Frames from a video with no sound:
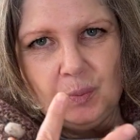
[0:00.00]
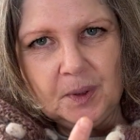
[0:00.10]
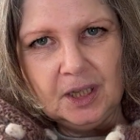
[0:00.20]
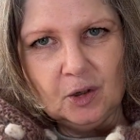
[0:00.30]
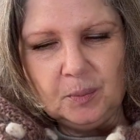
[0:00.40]

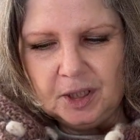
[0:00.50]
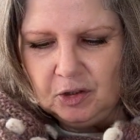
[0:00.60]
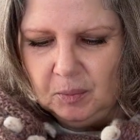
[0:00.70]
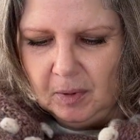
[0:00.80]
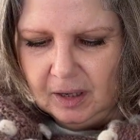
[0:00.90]
be a bit
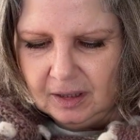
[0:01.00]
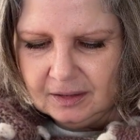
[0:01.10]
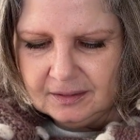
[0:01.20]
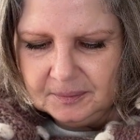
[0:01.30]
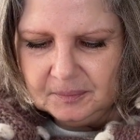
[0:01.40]

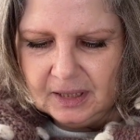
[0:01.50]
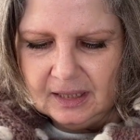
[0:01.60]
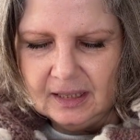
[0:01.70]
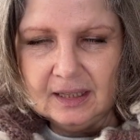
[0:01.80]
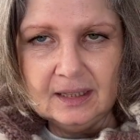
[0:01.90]
mild,
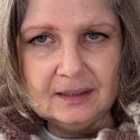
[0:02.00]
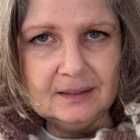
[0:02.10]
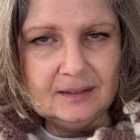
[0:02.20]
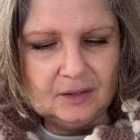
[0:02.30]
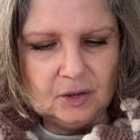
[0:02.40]

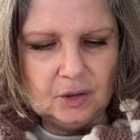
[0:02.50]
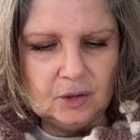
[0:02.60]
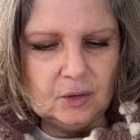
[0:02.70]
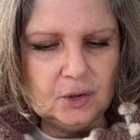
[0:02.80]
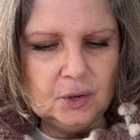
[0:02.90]
and
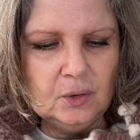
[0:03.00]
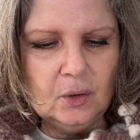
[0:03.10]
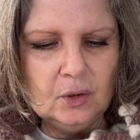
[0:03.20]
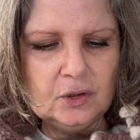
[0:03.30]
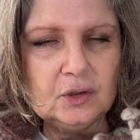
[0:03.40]
you
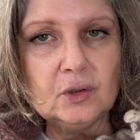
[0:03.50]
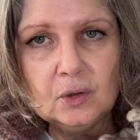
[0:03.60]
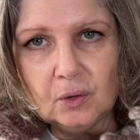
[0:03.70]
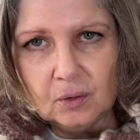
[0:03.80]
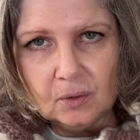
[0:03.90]

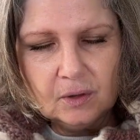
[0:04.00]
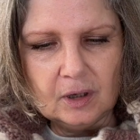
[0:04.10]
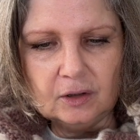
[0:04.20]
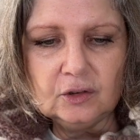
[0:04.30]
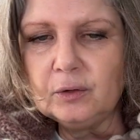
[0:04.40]
also,
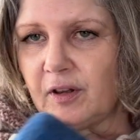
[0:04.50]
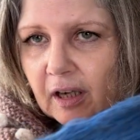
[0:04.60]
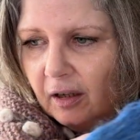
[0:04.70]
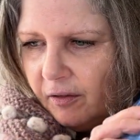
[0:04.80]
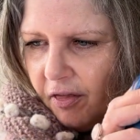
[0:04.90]
so there
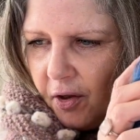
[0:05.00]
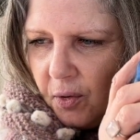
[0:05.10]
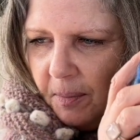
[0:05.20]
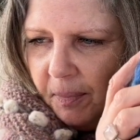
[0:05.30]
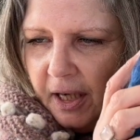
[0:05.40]
are
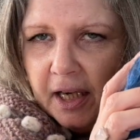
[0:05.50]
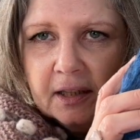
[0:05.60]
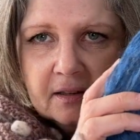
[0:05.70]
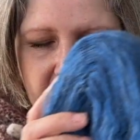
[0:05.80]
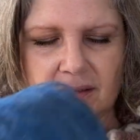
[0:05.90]
3
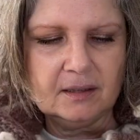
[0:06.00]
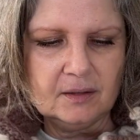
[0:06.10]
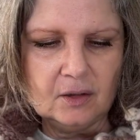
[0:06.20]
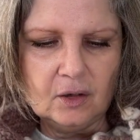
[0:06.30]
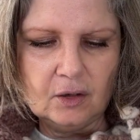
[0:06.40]
plates
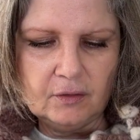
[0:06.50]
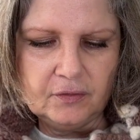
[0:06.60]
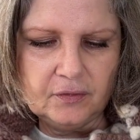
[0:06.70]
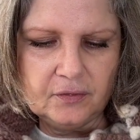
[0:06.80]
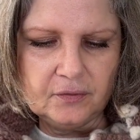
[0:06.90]
of
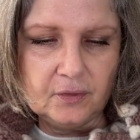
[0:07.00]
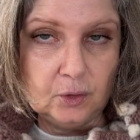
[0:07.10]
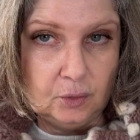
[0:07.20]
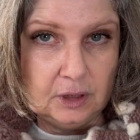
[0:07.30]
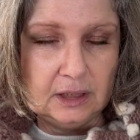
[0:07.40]
the
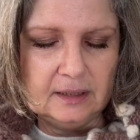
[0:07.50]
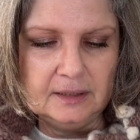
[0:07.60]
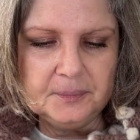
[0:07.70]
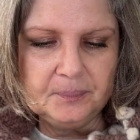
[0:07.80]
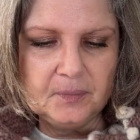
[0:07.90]

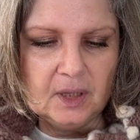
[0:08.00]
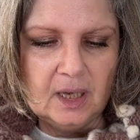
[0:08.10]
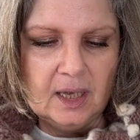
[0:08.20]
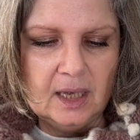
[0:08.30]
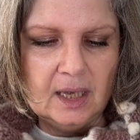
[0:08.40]
Nutiden,
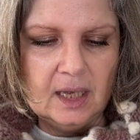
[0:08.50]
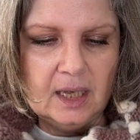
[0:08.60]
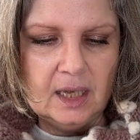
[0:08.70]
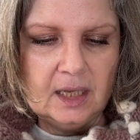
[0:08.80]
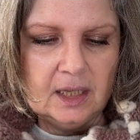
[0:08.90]

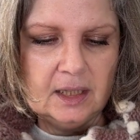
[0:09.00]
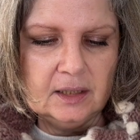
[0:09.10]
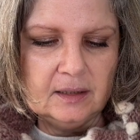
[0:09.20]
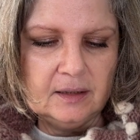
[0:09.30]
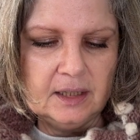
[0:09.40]

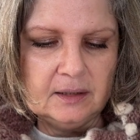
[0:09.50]
and